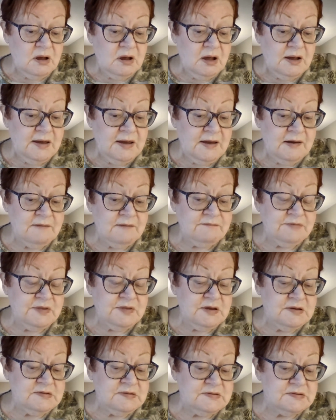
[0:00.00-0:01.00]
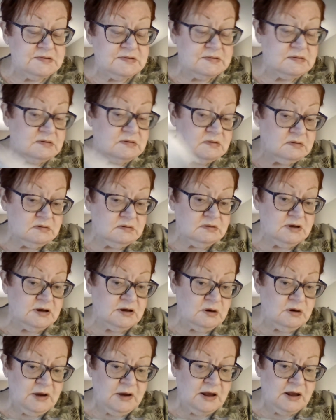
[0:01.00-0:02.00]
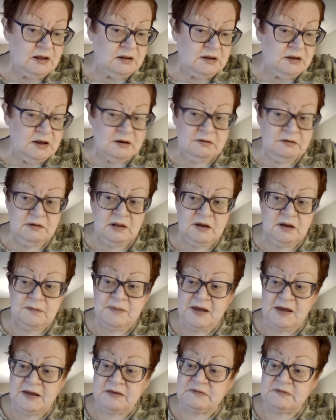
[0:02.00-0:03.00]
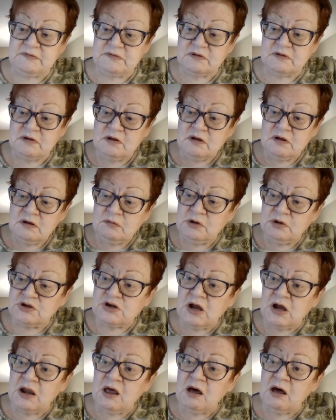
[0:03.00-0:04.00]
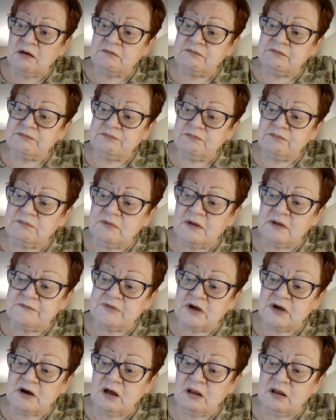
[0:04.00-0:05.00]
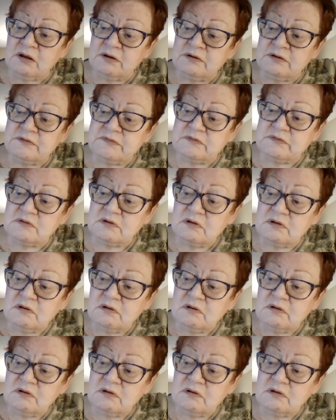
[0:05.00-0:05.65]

I have these Dina Wakley acrylic paints, which I love the colors,